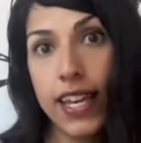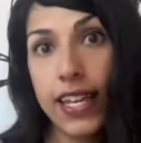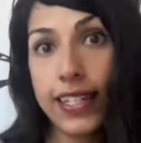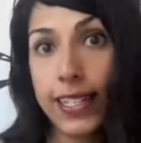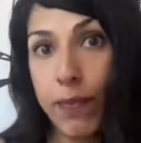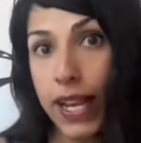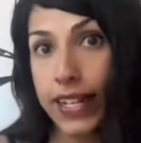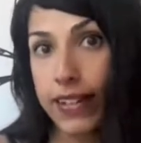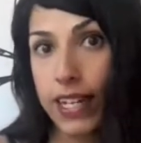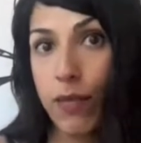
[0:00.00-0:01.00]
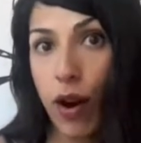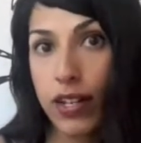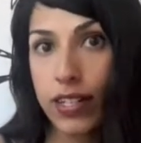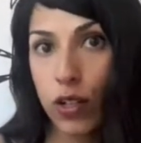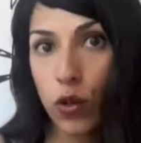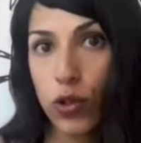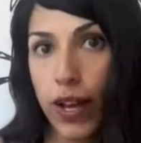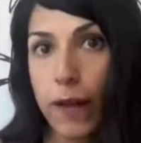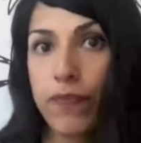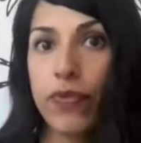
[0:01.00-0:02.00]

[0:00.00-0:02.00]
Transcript: in Spain, in Barcelona,